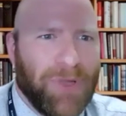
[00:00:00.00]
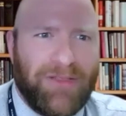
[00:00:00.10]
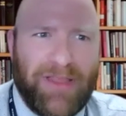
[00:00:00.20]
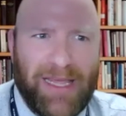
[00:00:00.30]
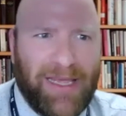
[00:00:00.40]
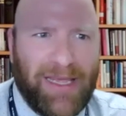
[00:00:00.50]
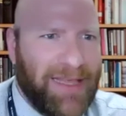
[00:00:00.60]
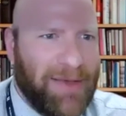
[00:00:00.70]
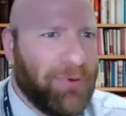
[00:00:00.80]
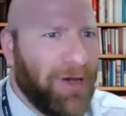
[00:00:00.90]

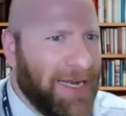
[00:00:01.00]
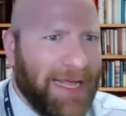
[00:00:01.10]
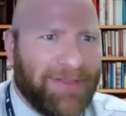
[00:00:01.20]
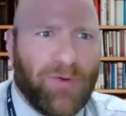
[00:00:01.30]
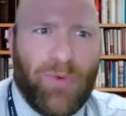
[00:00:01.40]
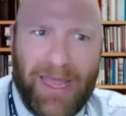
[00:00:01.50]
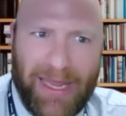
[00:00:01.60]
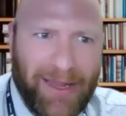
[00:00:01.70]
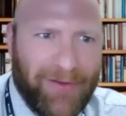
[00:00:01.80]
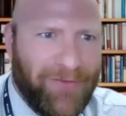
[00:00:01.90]
they play it at the
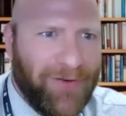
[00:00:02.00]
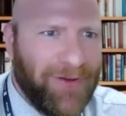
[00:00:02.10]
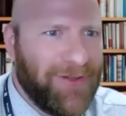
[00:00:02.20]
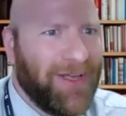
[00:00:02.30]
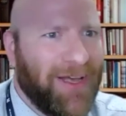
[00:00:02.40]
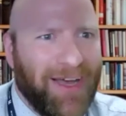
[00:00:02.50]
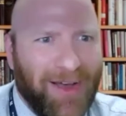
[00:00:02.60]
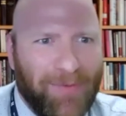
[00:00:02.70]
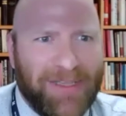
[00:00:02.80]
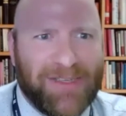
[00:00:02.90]
Wave
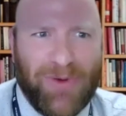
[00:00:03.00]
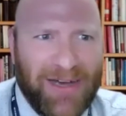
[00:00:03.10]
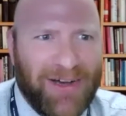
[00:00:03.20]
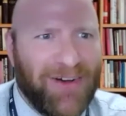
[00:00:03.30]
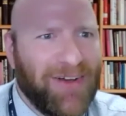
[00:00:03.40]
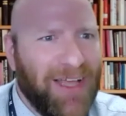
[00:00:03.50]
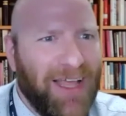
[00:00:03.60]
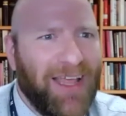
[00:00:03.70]
as well.